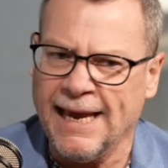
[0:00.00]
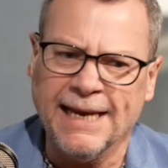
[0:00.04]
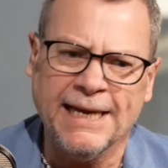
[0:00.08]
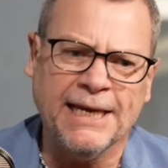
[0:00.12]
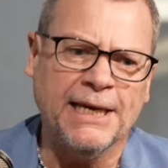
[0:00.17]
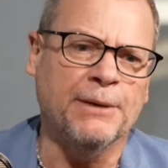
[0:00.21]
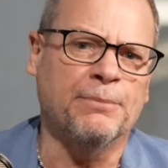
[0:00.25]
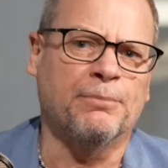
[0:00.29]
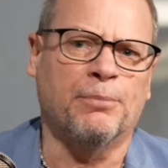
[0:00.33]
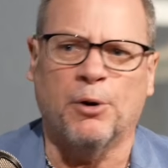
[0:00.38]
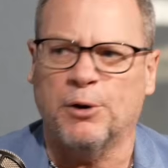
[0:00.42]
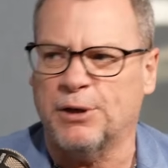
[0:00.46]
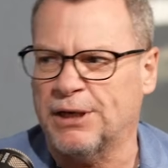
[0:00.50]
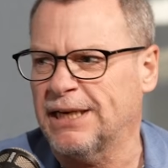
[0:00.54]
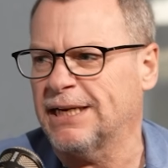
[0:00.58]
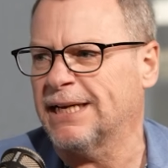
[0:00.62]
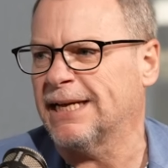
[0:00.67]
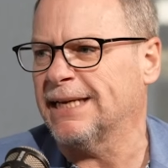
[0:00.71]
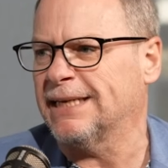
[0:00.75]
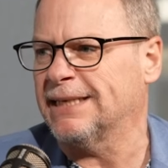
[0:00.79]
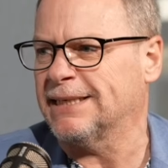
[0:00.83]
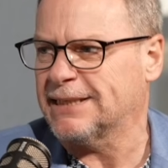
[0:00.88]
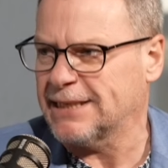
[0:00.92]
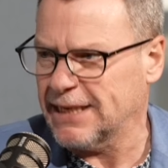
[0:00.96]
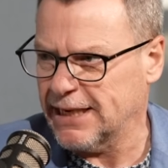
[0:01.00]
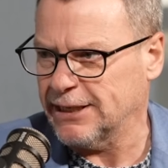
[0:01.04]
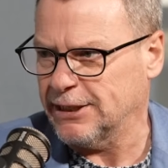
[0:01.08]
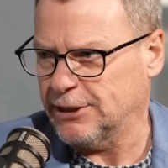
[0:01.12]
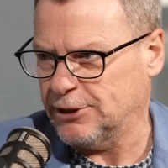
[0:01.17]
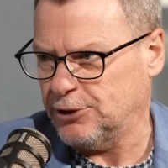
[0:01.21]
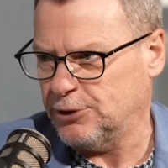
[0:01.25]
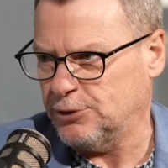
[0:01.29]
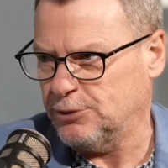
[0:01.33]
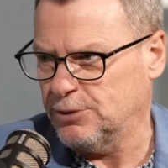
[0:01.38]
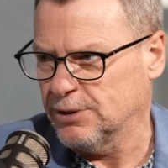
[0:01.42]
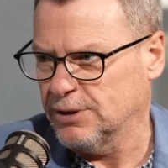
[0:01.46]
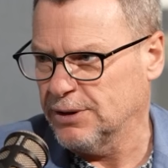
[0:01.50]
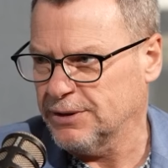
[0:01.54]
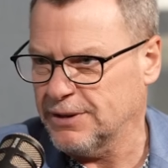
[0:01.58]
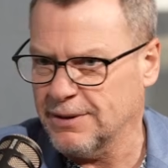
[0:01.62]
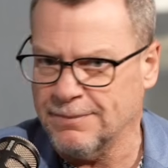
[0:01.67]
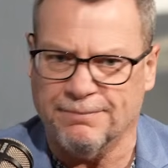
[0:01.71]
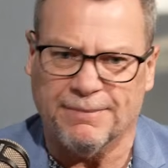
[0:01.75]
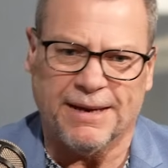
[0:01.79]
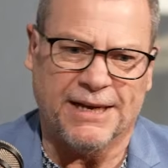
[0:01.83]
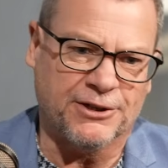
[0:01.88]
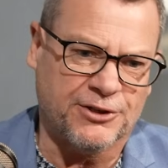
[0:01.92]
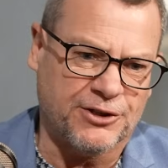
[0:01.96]
Anybody can tell you
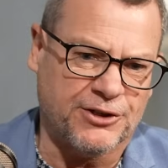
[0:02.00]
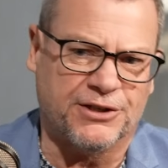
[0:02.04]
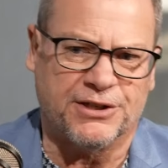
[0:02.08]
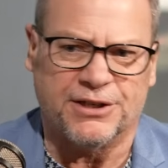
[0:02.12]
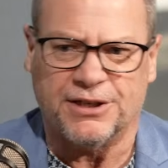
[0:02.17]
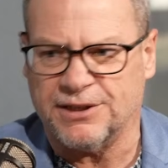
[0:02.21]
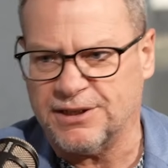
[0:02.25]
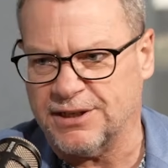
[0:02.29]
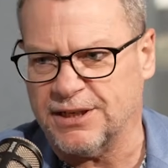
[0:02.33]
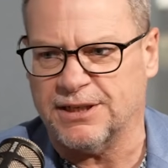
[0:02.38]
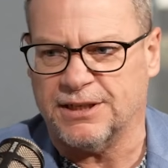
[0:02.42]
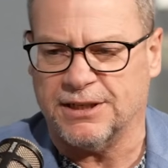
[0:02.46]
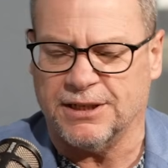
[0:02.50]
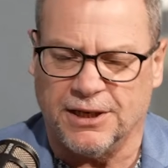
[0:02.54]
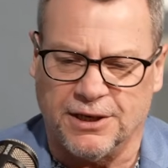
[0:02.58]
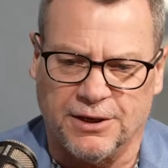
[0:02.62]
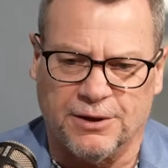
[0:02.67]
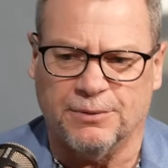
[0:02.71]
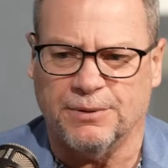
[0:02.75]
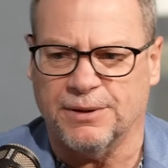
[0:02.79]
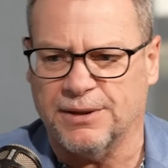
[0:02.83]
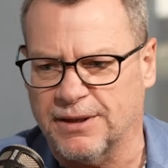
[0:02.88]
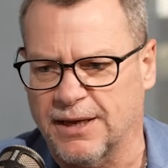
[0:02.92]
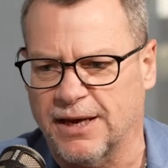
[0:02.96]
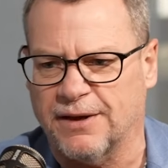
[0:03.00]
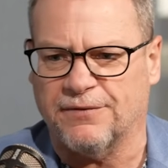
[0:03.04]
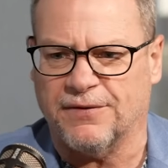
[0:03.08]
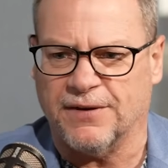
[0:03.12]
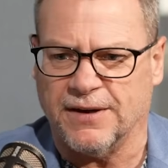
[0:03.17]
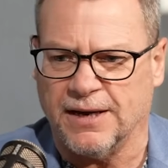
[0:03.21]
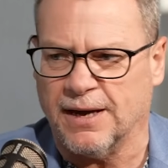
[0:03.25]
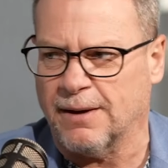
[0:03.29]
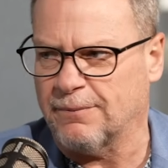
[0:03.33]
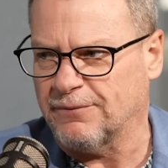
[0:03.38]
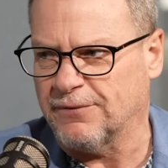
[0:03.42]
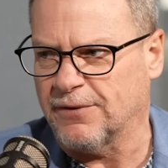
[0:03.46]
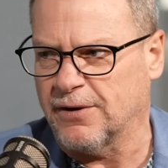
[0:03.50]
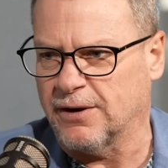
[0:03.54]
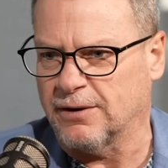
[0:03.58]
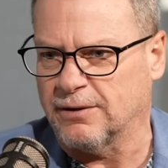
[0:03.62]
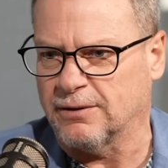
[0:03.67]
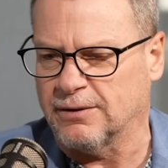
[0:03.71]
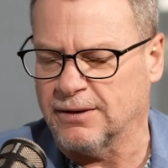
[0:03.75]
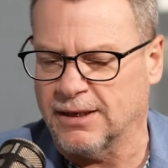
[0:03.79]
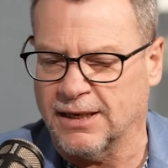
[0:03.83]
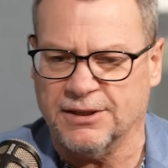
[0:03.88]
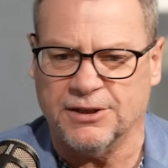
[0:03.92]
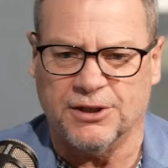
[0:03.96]
that Manchester City are going to win the FA Cup
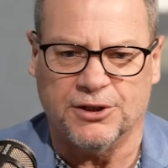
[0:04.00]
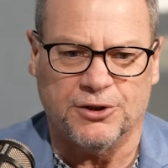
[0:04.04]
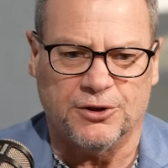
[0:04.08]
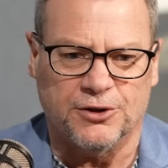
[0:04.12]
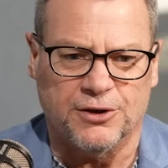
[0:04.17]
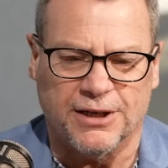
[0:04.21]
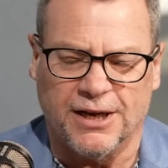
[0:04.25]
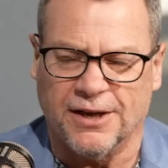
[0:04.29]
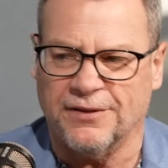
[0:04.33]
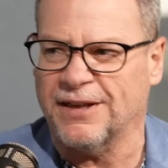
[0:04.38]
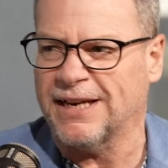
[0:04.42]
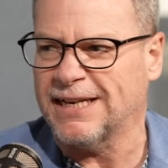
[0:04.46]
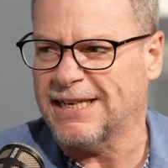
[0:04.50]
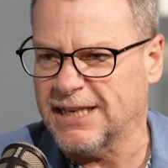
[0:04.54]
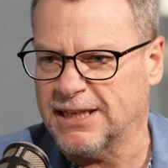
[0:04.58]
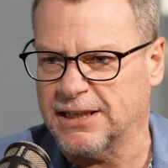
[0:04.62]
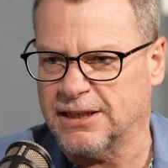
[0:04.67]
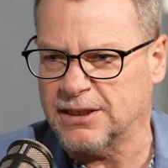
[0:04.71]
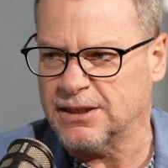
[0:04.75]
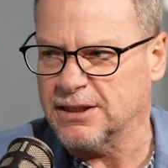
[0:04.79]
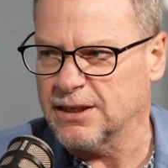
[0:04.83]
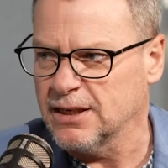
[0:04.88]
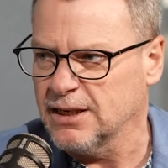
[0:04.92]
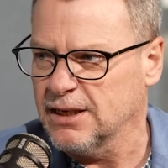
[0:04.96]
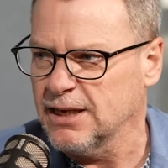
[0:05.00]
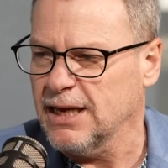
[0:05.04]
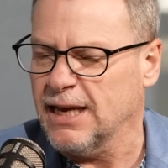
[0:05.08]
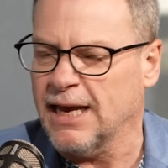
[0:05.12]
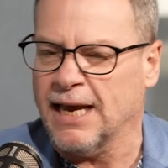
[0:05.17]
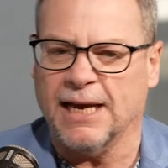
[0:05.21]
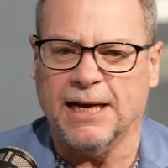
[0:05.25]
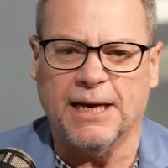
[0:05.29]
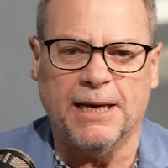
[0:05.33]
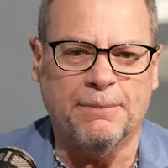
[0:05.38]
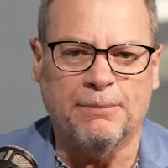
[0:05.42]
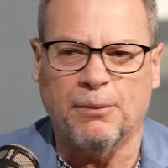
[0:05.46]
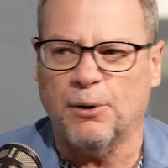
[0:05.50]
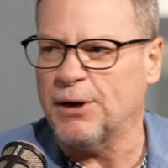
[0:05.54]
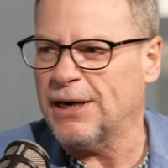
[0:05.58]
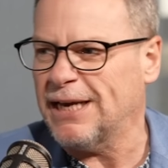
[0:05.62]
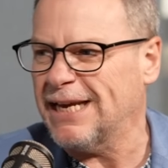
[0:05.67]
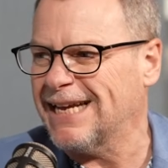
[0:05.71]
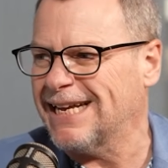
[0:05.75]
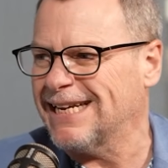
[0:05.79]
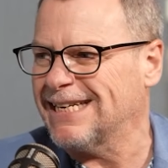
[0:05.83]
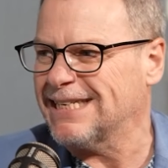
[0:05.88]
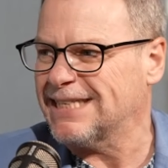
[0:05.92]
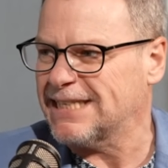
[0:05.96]
final. As it turned out, they didn't. Yeah.
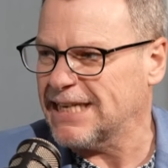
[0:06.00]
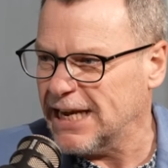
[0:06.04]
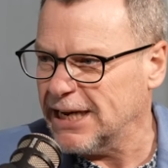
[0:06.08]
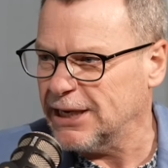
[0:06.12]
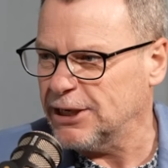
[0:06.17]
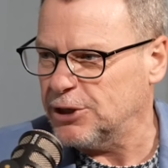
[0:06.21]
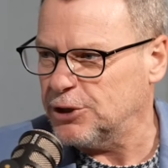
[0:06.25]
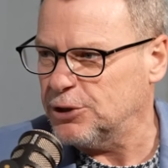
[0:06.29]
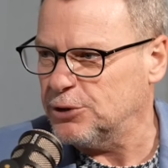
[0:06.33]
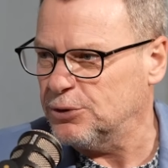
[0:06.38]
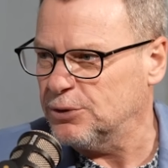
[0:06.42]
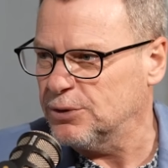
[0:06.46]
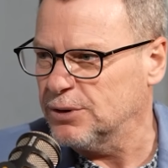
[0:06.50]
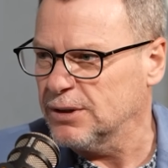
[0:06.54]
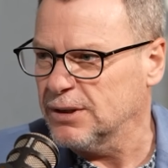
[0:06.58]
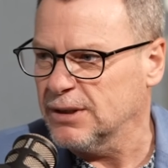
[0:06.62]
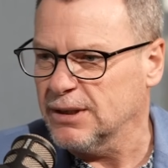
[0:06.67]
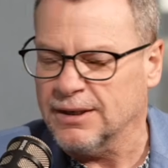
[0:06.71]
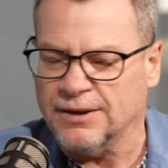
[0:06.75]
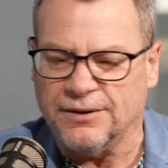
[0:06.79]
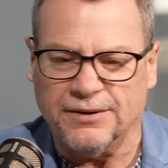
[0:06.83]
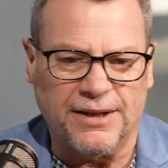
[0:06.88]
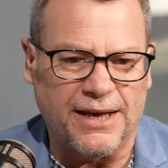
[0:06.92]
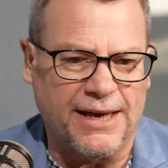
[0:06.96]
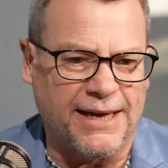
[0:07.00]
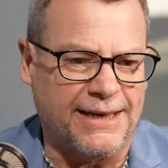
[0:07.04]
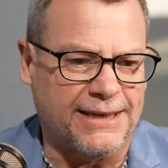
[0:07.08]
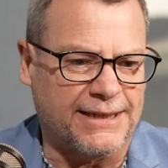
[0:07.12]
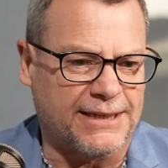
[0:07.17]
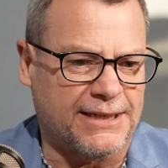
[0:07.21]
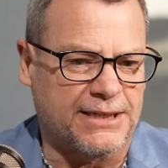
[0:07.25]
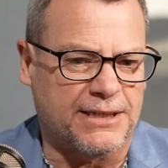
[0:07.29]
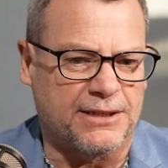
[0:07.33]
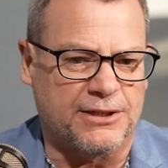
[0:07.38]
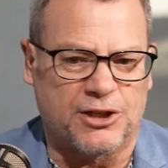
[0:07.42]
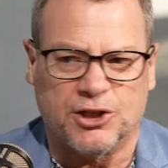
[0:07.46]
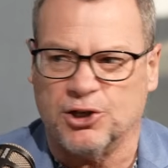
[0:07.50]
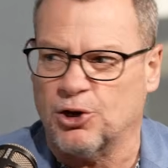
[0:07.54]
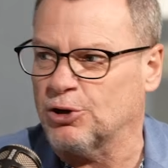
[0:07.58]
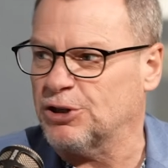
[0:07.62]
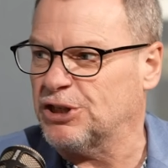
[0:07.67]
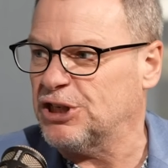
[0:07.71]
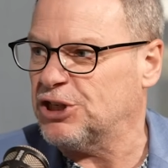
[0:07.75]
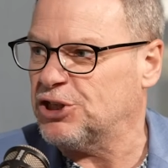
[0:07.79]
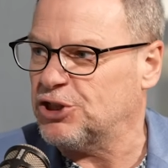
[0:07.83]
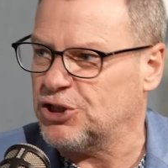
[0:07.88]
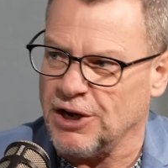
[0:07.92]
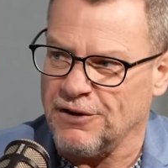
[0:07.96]
Anybody can tell you that
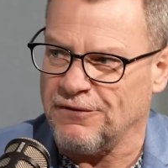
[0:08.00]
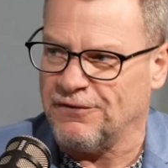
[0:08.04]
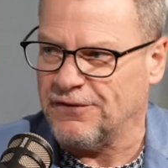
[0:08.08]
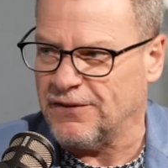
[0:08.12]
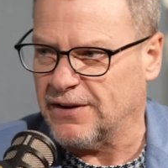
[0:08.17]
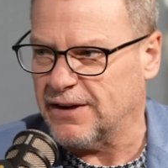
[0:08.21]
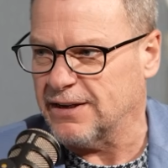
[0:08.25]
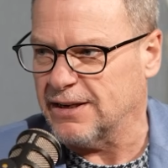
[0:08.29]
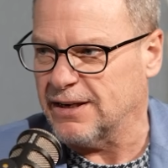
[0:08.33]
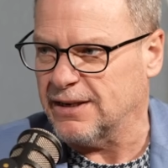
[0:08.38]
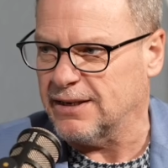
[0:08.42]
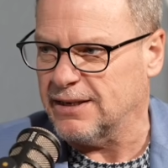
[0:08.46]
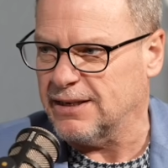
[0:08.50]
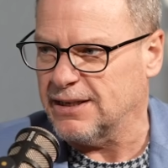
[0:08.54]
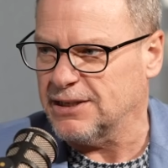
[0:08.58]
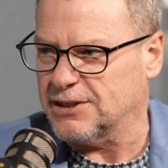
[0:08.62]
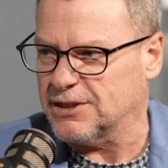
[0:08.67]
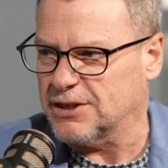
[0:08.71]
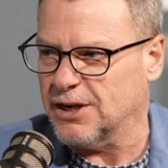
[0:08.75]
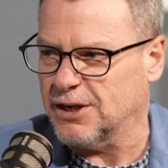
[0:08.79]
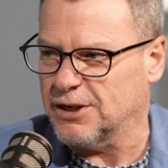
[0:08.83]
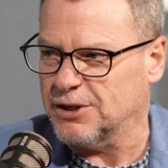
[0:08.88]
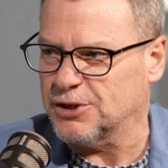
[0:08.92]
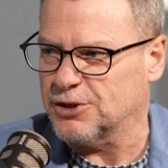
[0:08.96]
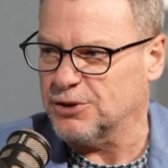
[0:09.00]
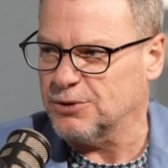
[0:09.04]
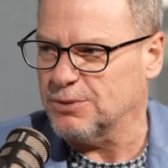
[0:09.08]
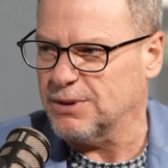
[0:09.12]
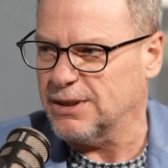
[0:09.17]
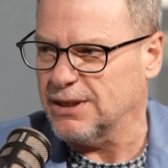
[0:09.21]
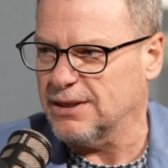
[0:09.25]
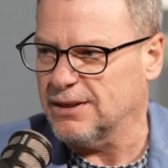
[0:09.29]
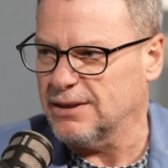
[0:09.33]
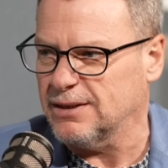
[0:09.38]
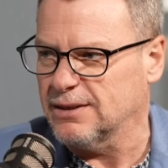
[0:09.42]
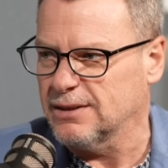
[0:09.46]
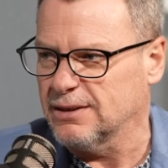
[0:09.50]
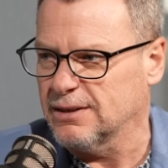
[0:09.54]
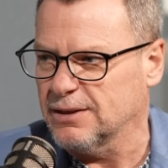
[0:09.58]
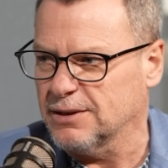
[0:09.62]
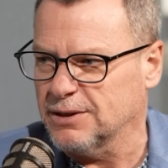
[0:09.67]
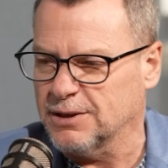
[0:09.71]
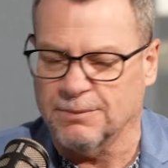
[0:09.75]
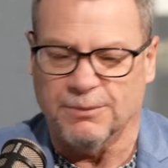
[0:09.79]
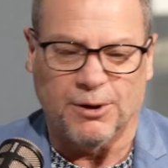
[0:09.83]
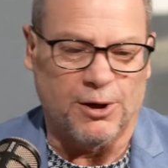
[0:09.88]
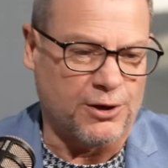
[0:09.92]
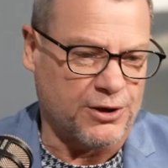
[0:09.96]
Scotty Scheffler is going to win
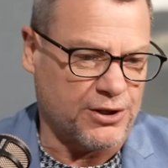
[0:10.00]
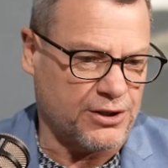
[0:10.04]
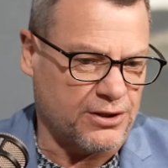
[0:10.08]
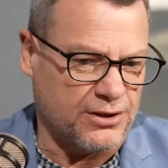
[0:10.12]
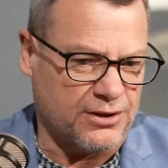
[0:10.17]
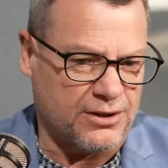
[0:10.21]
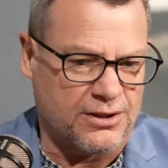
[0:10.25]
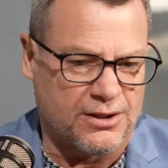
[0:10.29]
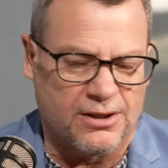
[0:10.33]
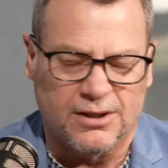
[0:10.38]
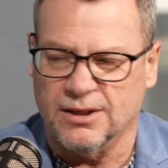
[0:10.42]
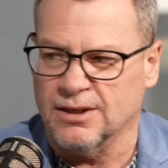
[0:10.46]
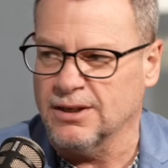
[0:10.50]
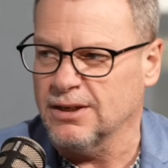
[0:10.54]
the Masters.